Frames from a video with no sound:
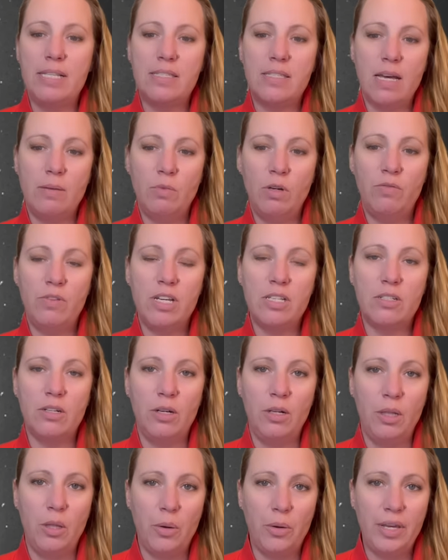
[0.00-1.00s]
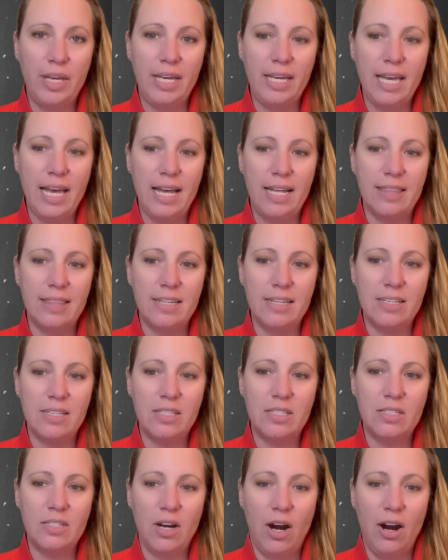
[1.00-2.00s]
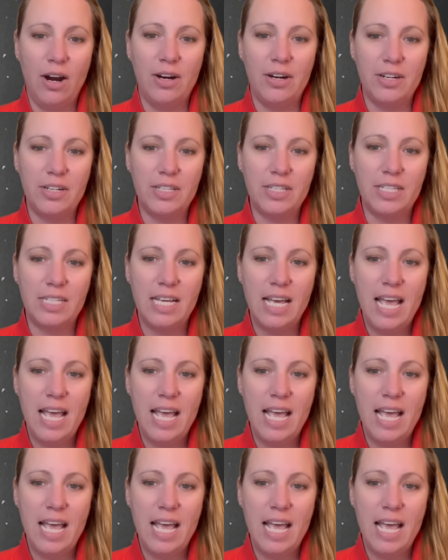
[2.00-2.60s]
some of us are looking at the stars.